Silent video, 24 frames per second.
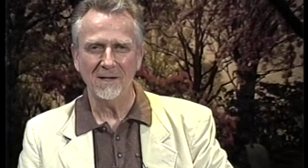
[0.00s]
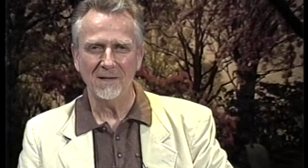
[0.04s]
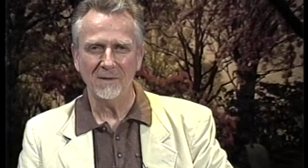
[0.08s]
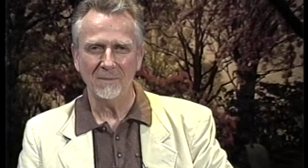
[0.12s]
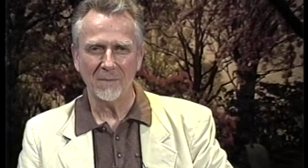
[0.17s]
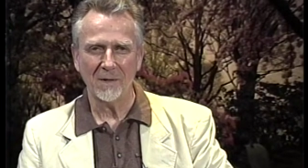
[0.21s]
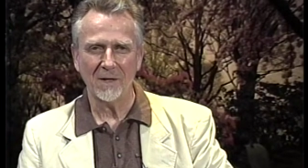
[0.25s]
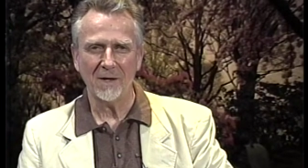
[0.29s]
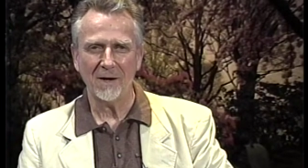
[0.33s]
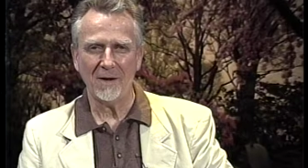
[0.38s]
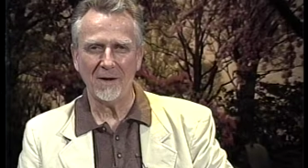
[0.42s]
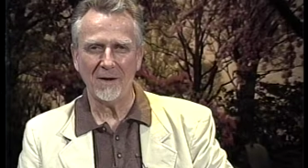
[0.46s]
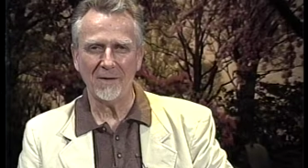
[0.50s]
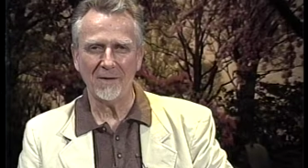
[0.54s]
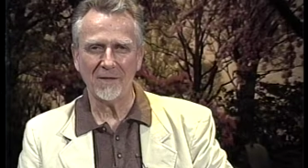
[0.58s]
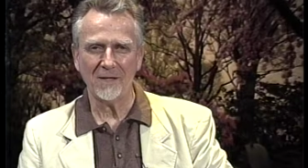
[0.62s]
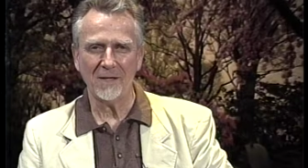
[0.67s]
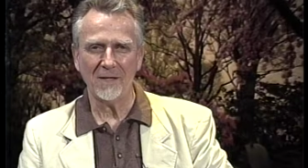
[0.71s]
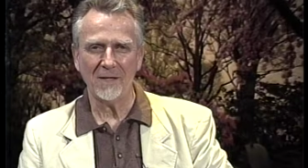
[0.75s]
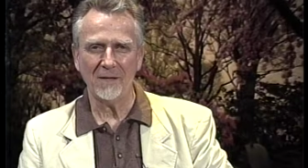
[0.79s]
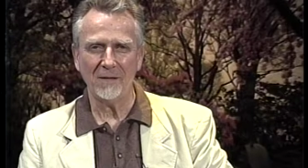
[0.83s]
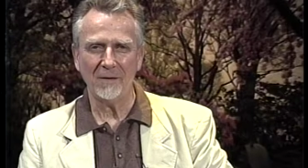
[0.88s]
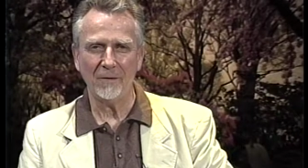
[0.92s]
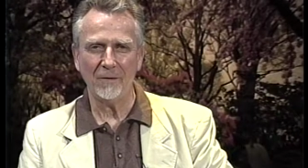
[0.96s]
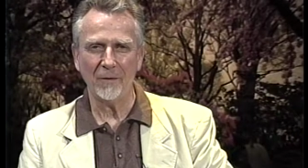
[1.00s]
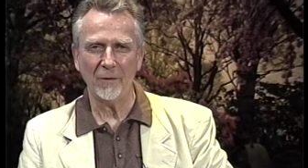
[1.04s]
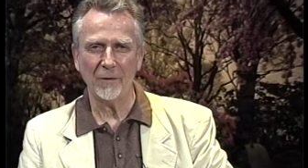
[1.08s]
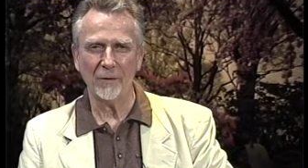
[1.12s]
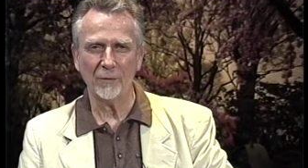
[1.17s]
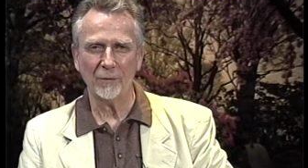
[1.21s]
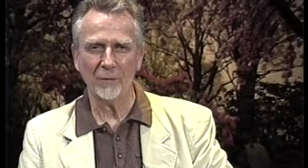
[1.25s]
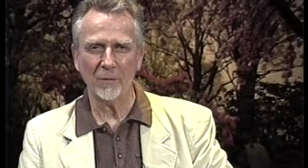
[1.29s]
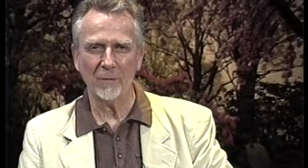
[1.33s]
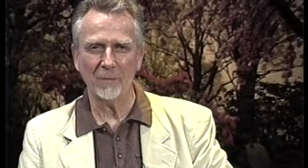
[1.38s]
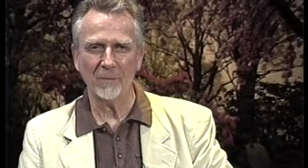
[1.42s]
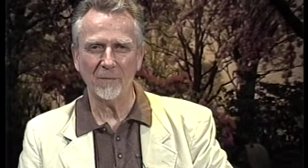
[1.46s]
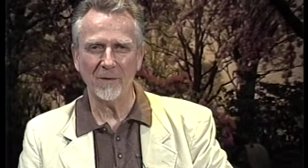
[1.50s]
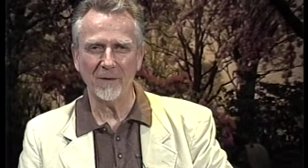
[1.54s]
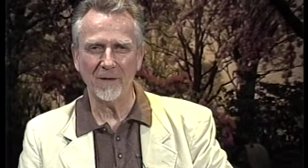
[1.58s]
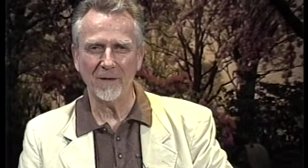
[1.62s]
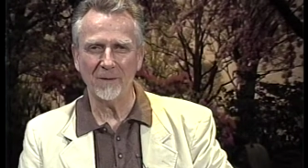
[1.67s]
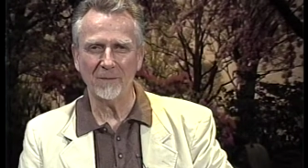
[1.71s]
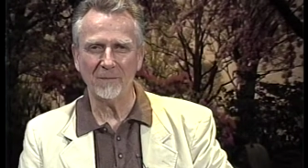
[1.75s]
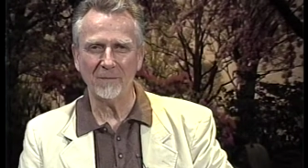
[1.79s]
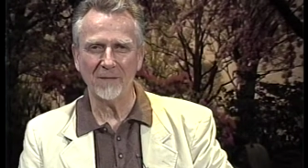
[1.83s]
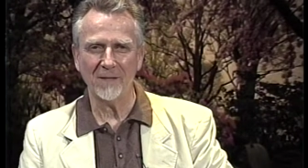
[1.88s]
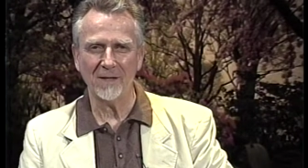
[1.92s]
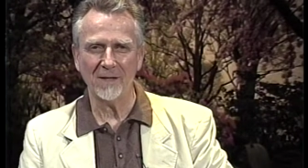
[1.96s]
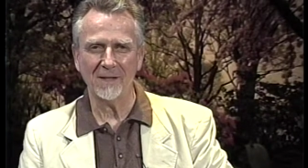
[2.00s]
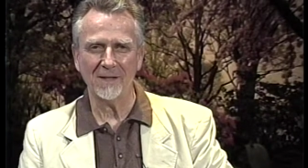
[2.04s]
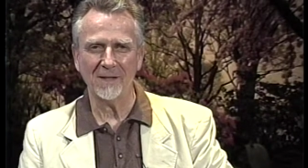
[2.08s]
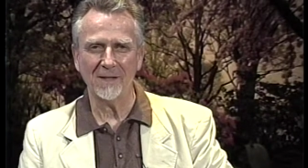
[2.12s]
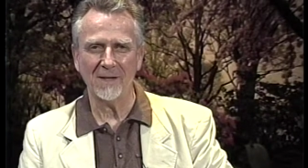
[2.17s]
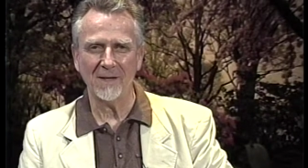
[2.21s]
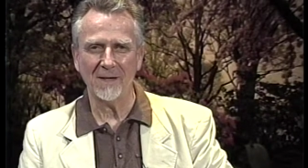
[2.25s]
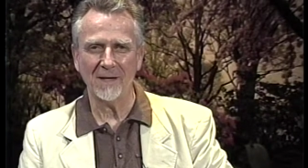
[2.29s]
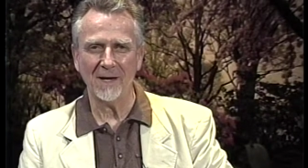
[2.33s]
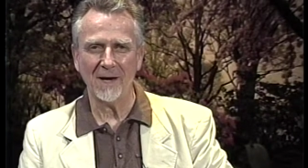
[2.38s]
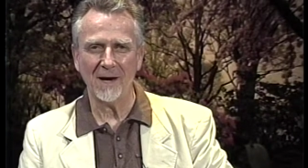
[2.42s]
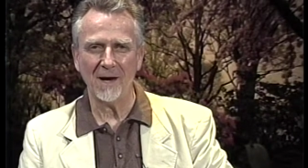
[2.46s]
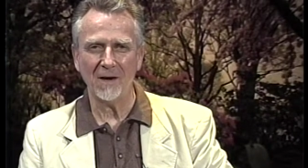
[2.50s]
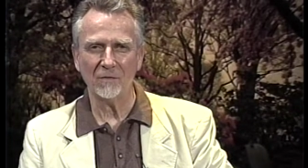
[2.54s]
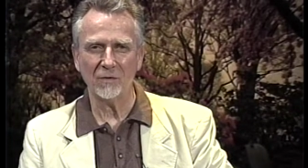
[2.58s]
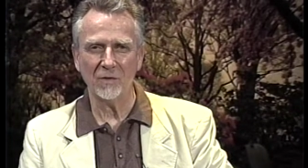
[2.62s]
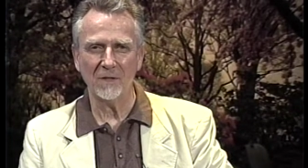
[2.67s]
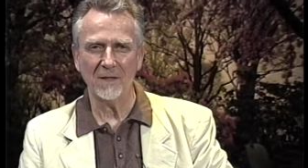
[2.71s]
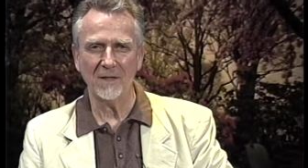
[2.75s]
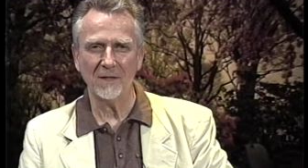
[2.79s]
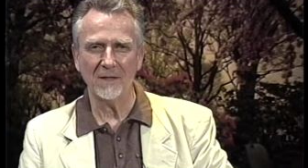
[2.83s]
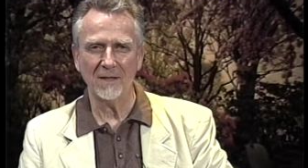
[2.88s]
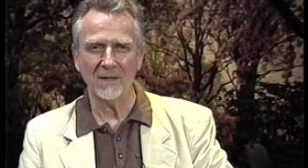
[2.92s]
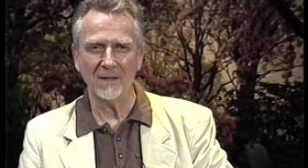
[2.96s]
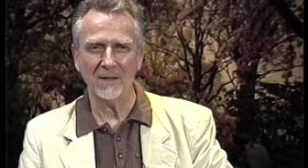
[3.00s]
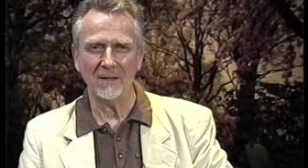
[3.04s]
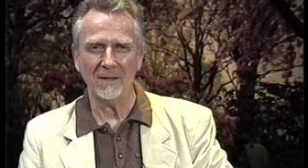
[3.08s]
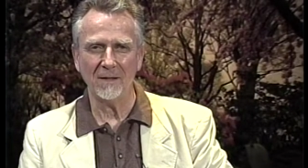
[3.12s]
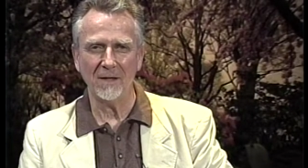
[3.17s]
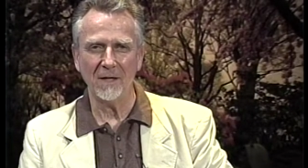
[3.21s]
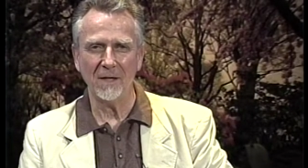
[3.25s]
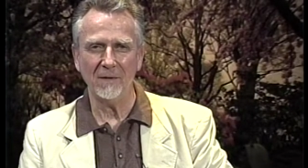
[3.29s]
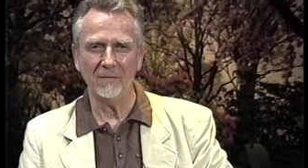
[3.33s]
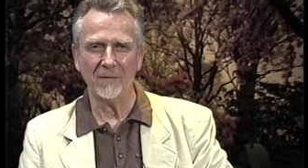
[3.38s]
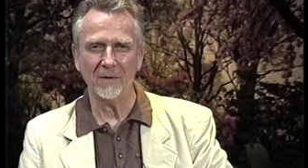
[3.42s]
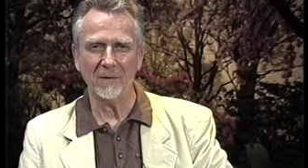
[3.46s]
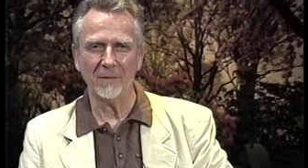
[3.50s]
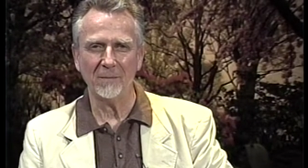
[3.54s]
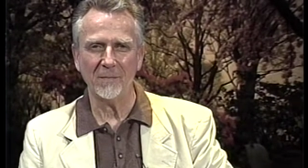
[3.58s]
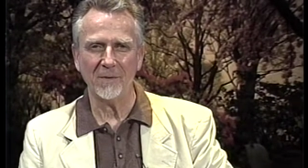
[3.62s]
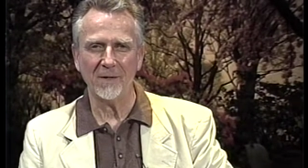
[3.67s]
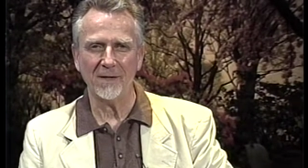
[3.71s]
because he learns from them that they actually did leave him.